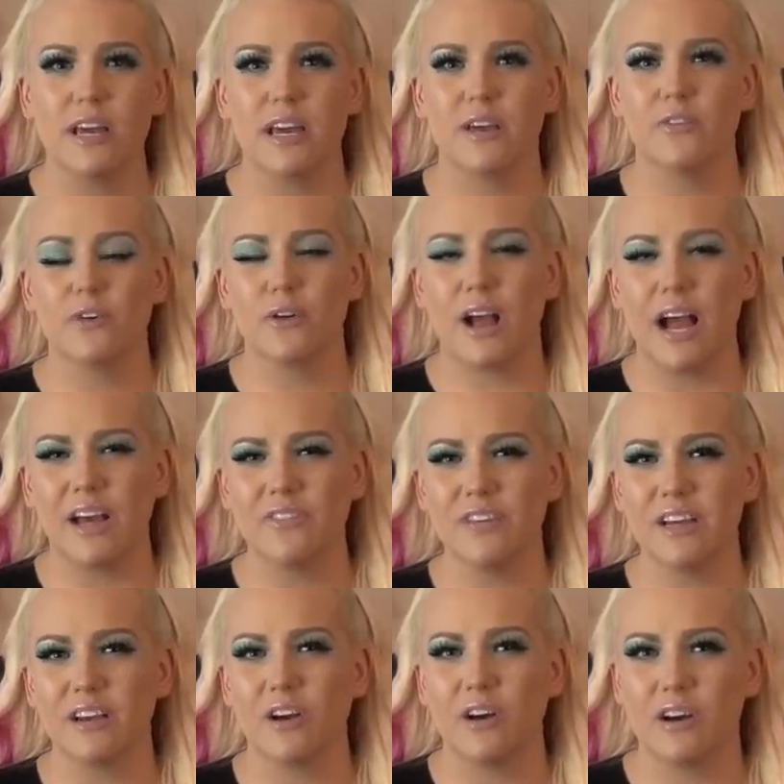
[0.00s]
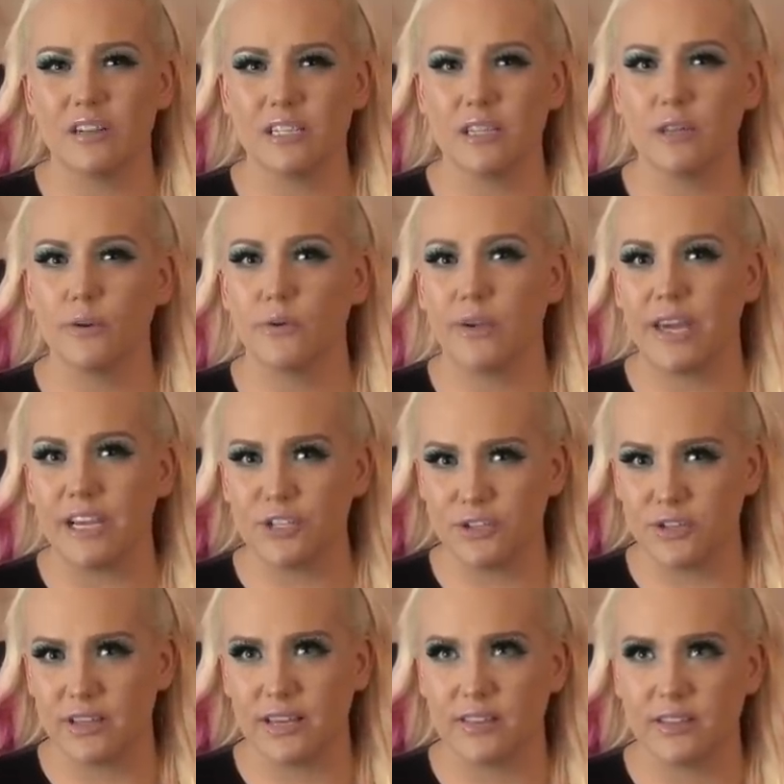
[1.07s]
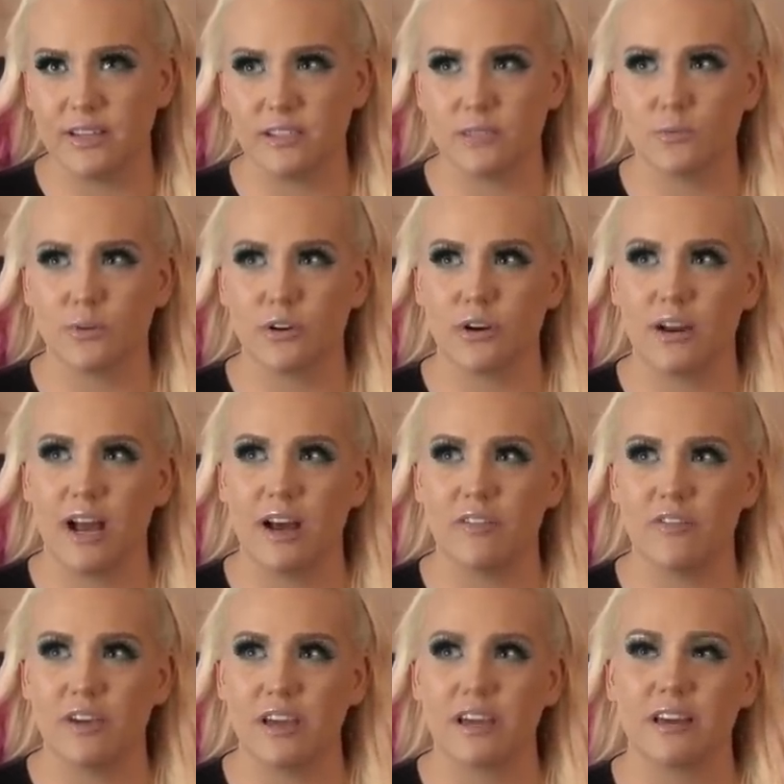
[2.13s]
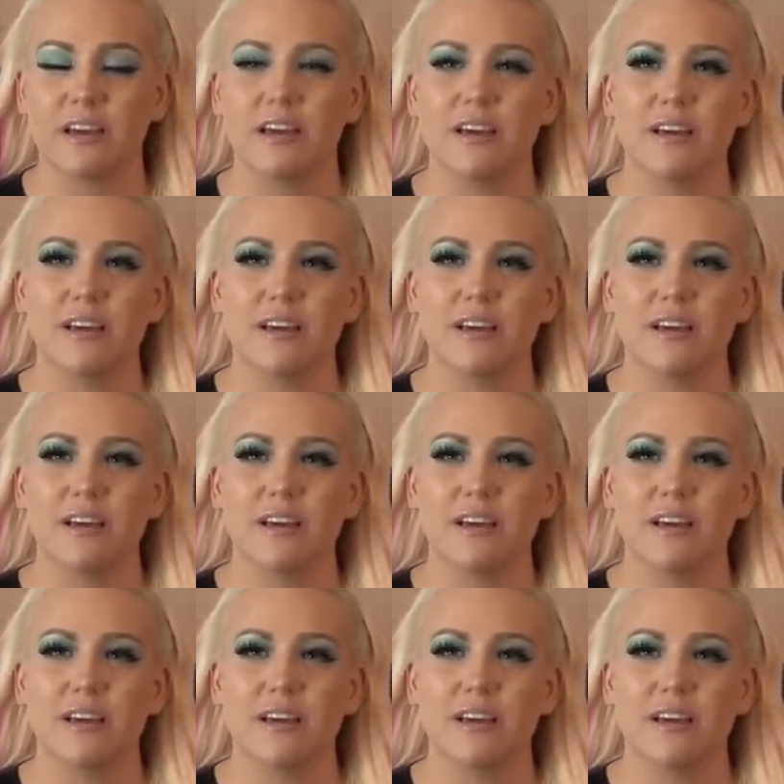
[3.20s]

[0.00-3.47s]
if you're having a haunted location like this, where you're having